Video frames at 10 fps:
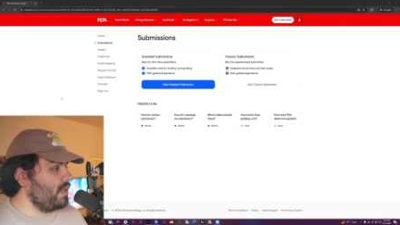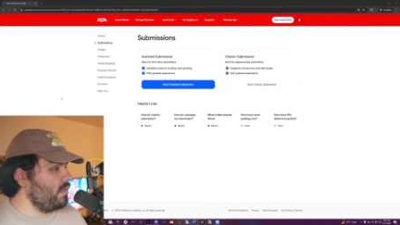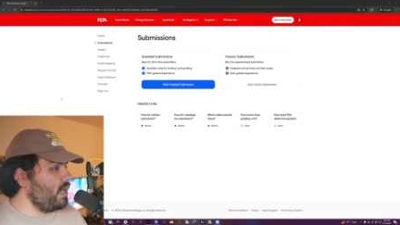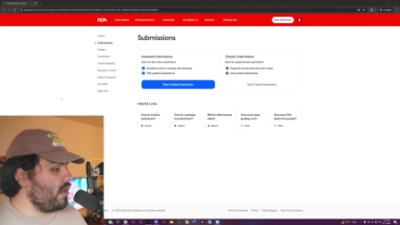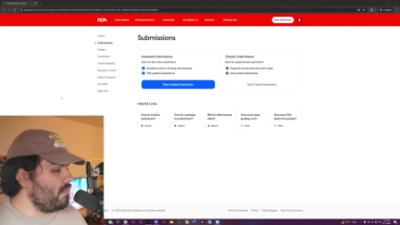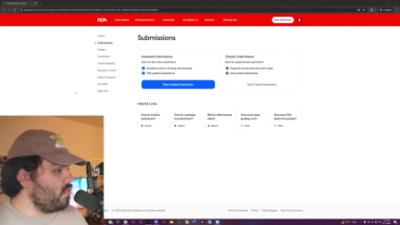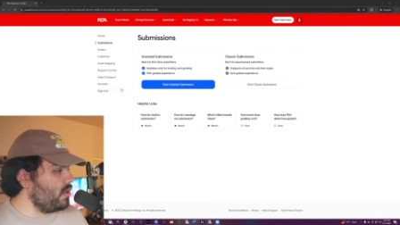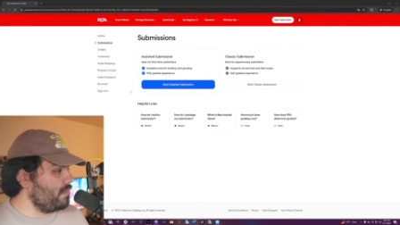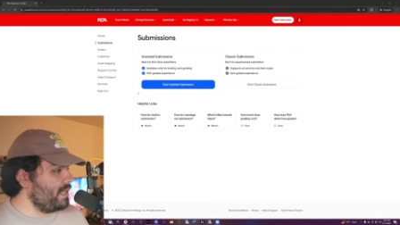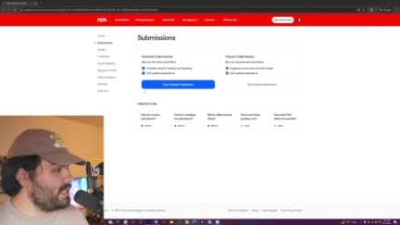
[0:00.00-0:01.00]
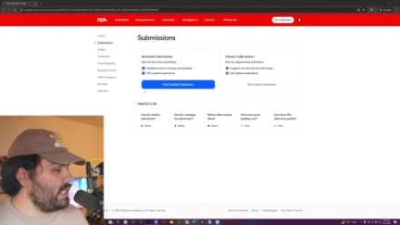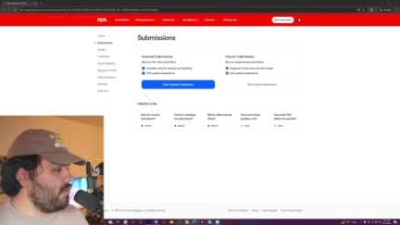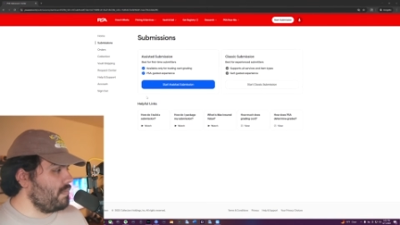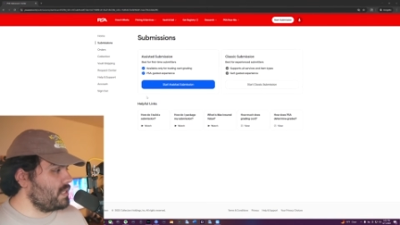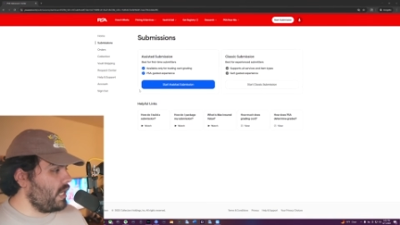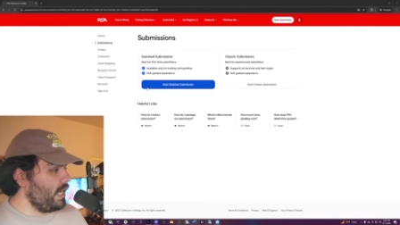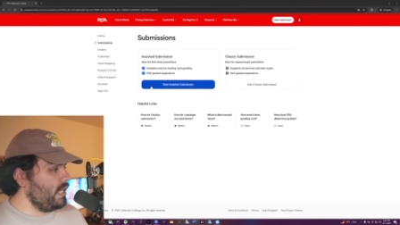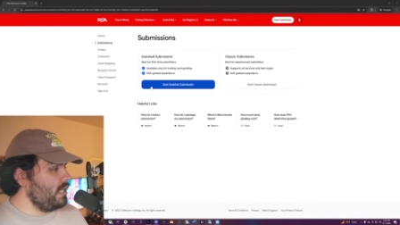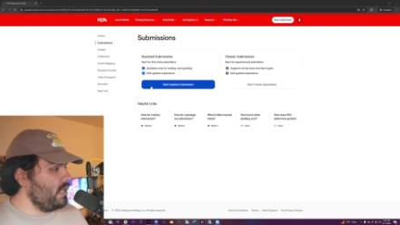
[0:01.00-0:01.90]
here we are. We're on the PSA website.